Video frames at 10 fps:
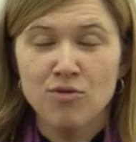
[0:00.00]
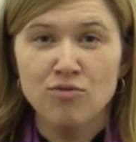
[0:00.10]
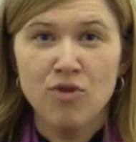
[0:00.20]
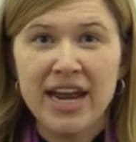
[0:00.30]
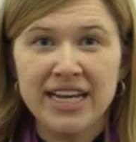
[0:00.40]

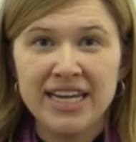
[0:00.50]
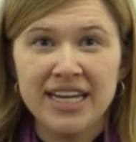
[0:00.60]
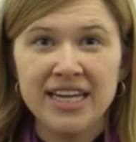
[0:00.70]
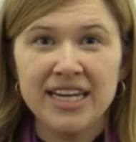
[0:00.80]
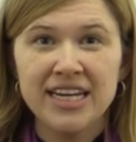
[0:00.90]

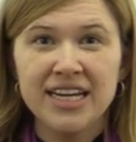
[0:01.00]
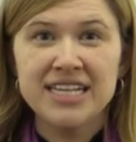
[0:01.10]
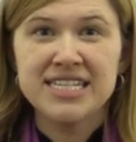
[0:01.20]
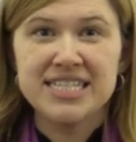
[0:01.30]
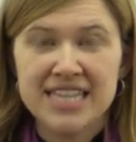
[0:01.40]
Ready,
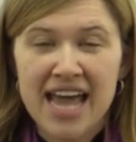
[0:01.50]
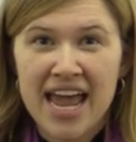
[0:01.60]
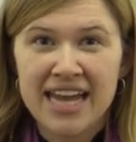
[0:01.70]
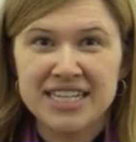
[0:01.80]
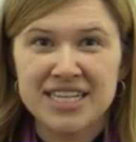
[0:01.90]

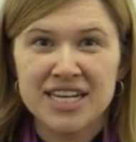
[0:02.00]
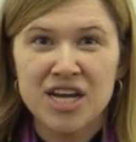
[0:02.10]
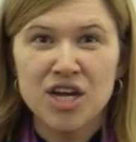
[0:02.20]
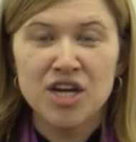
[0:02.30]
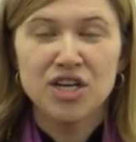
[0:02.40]
set,
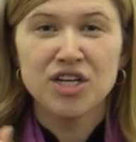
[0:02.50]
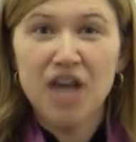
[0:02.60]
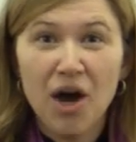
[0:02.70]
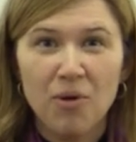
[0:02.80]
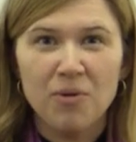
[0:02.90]

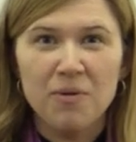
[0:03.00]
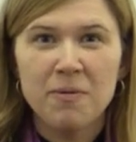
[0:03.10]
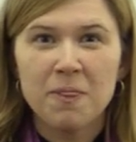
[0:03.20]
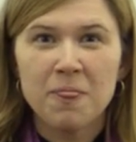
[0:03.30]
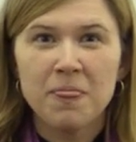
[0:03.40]
go!
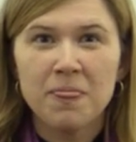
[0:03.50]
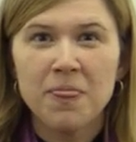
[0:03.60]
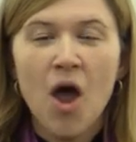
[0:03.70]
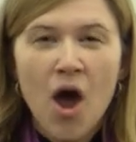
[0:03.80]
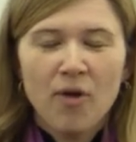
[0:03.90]

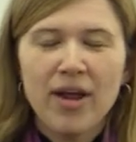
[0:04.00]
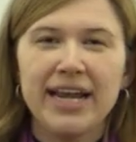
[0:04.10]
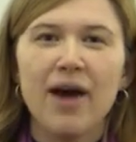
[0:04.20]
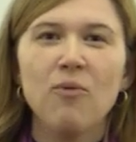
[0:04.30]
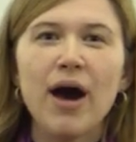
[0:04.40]
Okay,
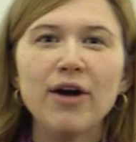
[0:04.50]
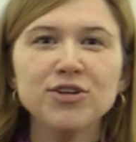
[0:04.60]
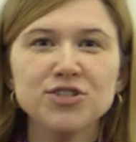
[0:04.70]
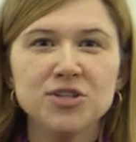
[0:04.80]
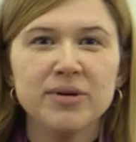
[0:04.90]
now while
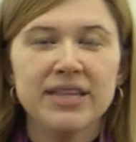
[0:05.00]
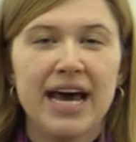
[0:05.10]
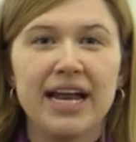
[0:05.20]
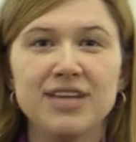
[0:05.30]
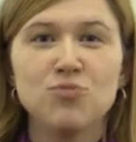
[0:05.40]
you're doing
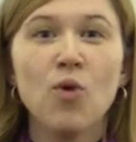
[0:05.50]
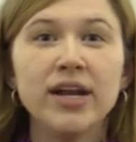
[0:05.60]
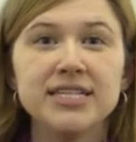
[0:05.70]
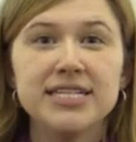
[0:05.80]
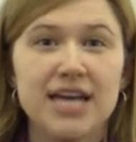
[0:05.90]
that, I
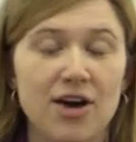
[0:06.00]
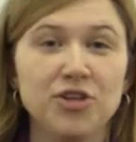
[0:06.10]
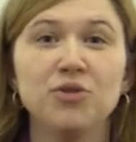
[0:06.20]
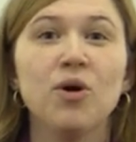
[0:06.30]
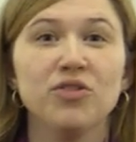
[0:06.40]
wanted to tell
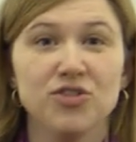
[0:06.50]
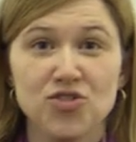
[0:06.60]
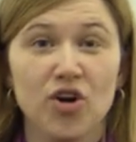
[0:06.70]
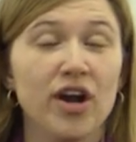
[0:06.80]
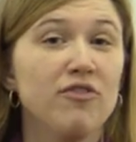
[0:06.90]
you the
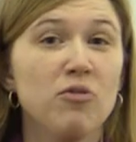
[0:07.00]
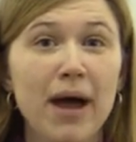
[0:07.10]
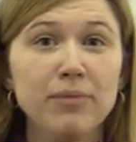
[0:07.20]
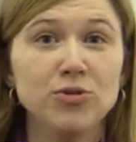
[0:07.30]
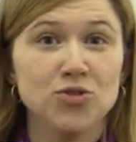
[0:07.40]
start of a
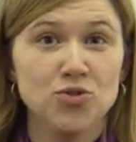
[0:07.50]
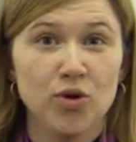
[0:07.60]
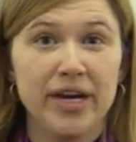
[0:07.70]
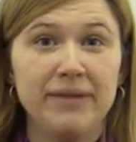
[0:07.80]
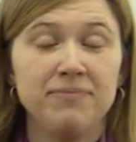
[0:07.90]
Bible
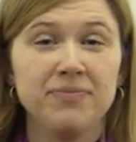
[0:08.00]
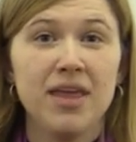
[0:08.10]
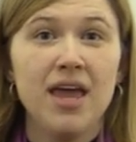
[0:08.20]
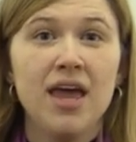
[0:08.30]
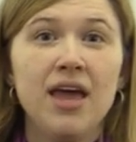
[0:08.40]
story.
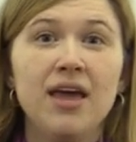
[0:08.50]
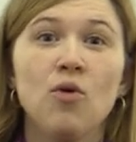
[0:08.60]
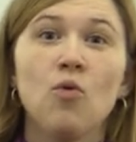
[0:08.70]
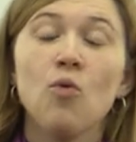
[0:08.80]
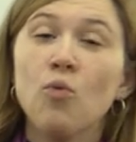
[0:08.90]

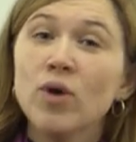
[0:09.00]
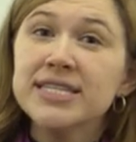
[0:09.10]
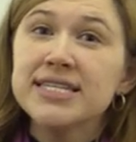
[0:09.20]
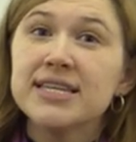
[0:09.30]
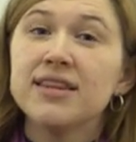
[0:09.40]

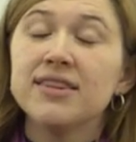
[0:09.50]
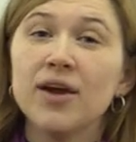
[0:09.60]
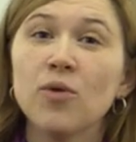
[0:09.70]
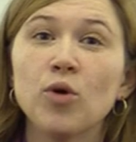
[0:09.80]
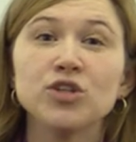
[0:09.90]
Once
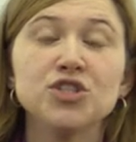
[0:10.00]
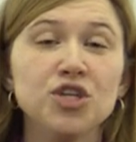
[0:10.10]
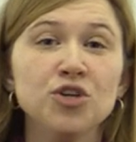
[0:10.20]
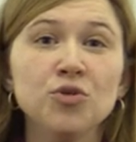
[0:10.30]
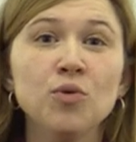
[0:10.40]
there were
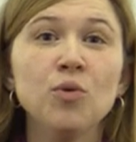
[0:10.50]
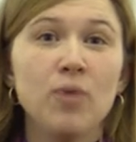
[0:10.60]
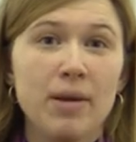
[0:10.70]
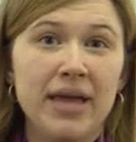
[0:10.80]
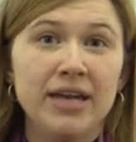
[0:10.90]
two
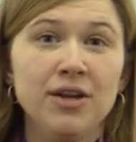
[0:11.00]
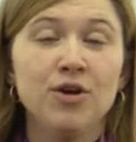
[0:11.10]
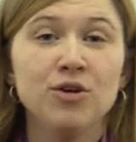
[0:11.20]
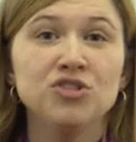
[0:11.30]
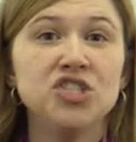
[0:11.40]
women
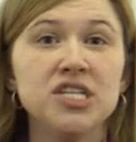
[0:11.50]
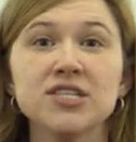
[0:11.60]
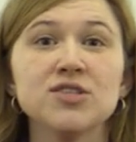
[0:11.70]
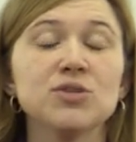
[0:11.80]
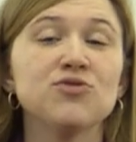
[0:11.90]
who
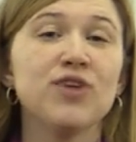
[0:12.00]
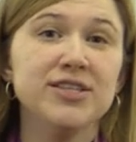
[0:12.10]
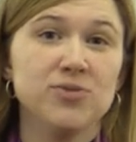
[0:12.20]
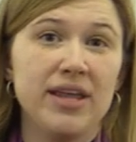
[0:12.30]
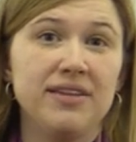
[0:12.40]
Jesus was
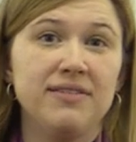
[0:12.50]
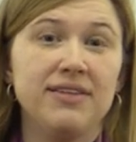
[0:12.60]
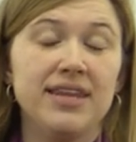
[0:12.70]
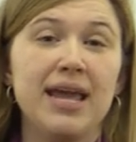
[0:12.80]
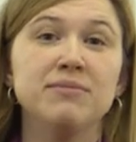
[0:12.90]
friends with,
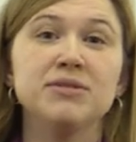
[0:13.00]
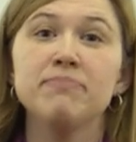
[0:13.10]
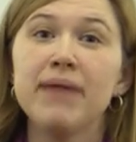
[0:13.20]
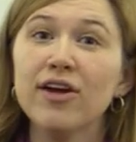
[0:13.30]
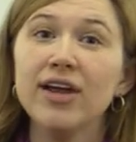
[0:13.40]
named
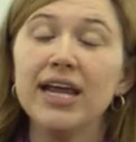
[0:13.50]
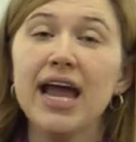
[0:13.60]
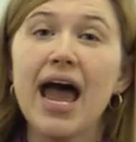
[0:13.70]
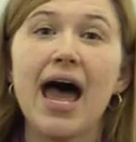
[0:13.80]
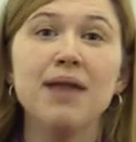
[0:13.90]

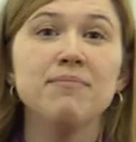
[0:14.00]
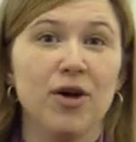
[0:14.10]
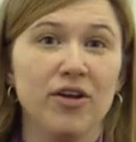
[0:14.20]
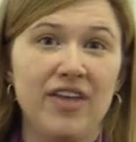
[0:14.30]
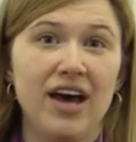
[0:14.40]
Mary and
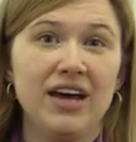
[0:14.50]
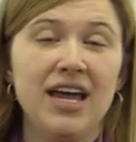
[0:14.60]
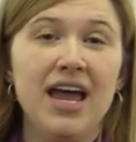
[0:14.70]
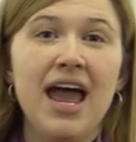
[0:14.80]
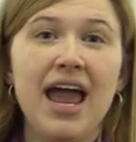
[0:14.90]
Martha,
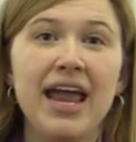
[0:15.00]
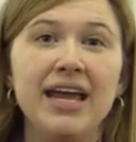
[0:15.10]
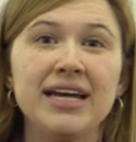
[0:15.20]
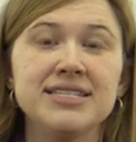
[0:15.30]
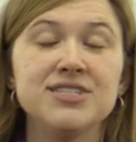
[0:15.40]

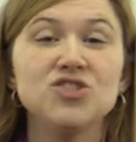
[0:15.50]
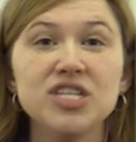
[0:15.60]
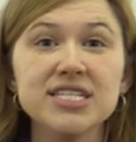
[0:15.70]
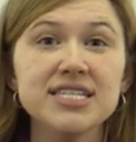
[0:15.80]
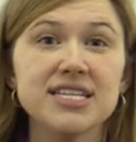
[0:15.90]
and
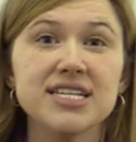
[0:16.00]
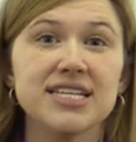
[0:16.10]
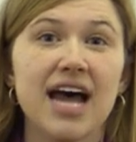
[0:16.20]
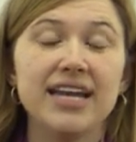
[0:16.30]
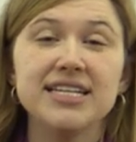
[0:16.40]
Jesus
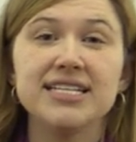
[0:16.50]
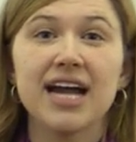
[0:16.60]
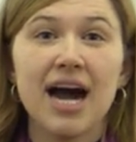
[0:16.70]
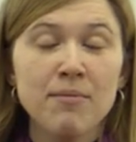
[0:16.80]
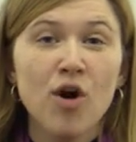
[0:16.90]
decided to
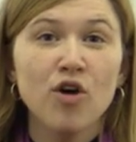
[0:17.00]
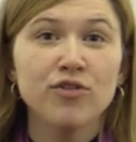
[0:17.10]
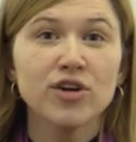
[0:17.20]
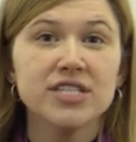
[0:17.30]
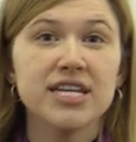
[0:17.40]
come
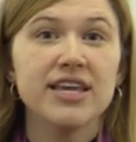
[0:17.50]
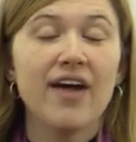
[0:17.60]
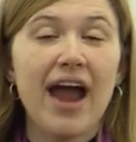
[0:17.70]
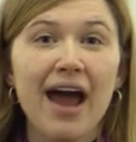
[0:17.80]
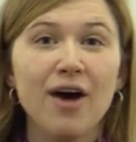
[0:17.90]
over to
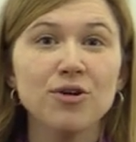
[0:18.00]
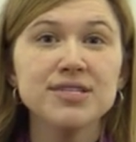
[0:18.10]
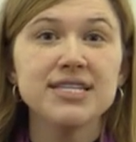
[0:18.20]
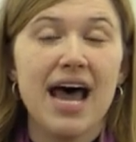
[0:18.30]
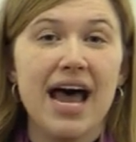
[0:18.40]
their
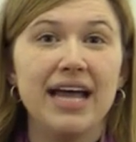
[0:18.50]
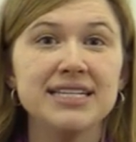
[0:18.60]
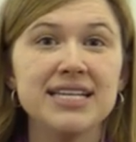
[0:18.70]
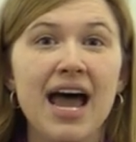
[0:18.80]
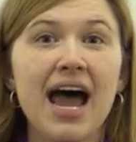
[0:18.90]
house
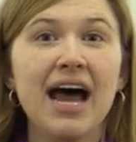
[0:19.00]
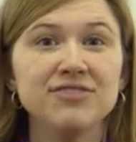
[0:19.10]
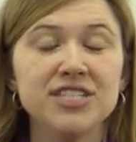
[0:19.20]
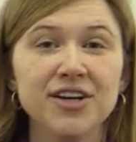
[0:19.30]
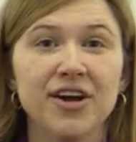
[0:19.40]
and
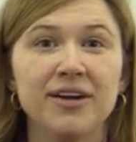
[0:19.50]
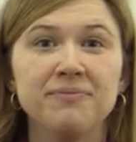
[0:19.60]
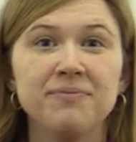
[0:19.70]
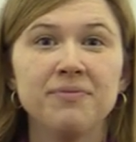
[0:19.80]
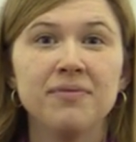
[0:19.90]
have dinner.
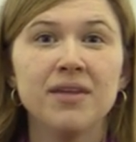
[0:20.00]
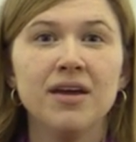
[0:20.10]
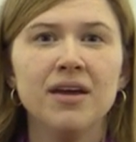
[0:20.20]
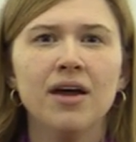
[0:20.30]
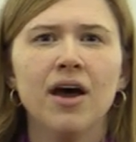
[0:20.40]

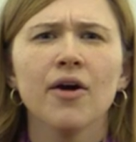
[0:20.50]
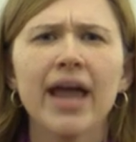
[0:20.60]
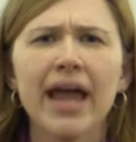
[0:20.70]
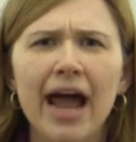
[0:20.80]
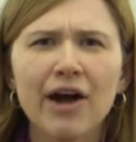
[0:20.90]

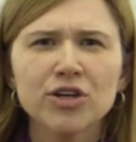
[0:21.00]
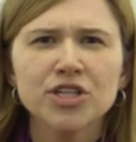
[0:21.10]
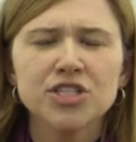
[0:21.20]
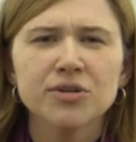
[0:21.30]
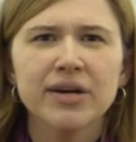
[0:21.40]
Okay, how are
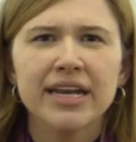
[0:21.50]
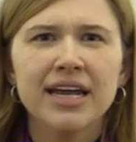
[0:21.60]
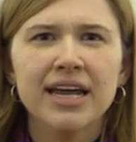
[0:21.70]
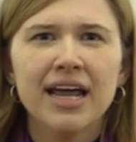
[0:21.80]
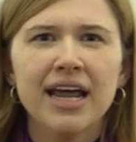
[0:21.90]
you doing?
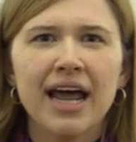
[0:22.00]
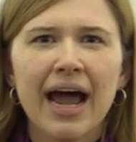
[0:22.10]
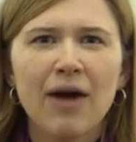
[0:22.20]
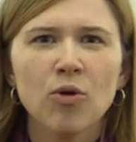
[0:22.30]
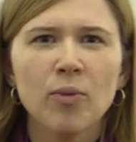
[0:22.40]

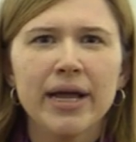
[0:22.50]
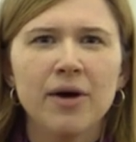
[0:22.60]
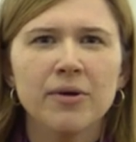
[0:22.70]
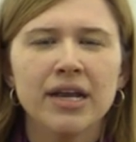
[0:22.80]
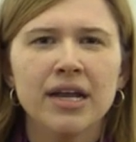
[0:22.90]
How are we
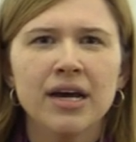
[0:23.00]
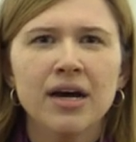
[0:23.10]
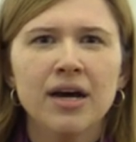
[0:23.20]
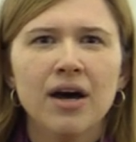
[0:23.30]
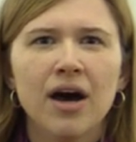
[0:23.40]
going?
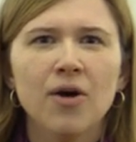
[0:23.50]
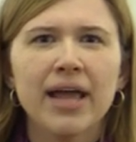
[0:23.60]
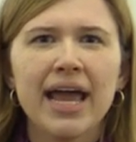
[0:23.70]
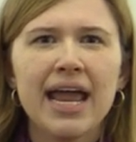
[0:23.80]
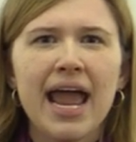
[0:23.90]

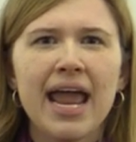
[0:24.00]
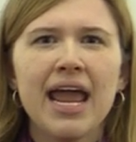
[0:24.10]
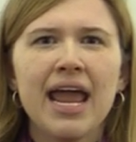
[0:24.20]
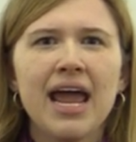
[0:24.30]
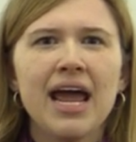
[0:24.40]
Okay,
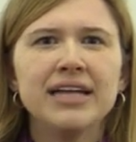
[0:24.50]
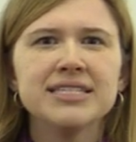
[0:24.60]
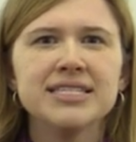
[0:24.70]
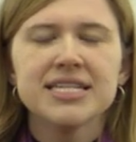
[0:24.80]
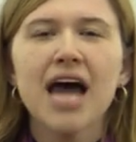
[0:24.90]

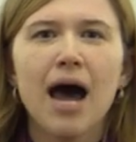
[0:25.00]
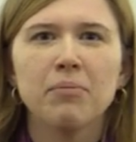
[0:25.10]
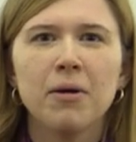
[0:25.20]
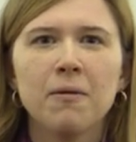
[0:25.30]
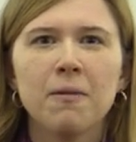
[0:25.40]
and stop.